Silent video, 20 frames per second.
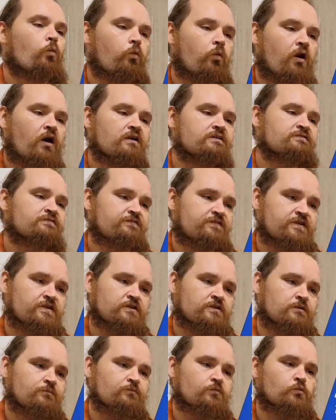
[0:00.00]
What
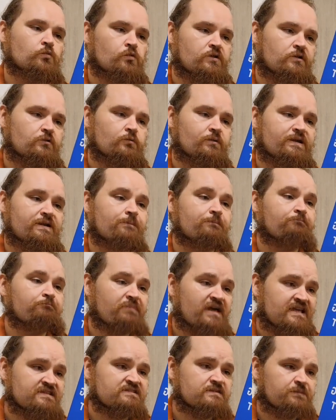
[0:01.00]
film will win
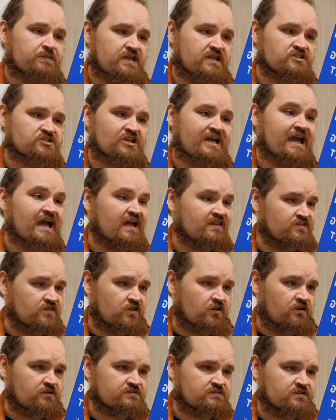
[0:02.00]
Best Picture at
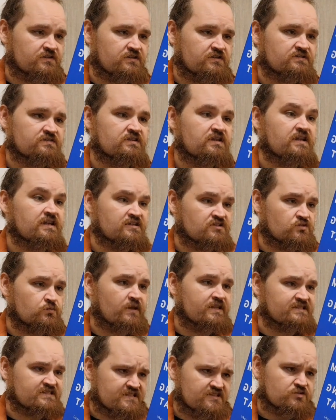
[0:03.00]
the Oscars in
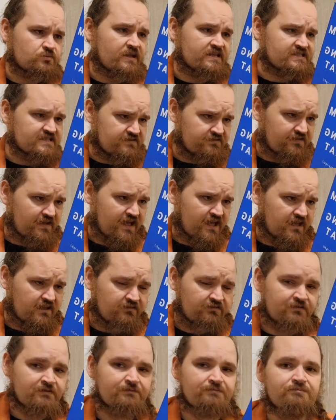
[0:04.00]

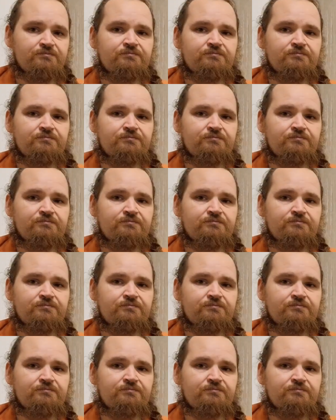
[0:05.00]
2025?